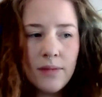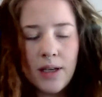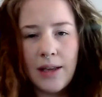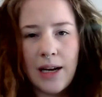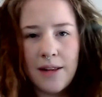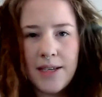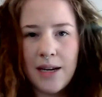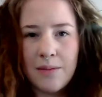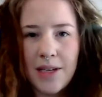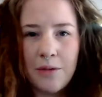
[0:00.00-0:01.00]
a lot of the
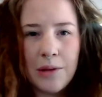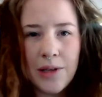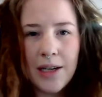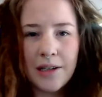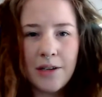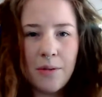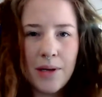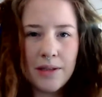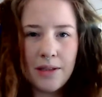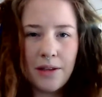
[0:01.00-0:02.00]
times, like when we're out of
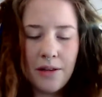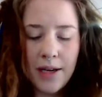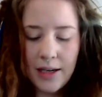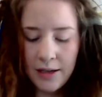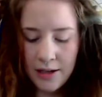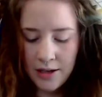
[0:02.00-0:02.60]
toothpaste, I'll do that.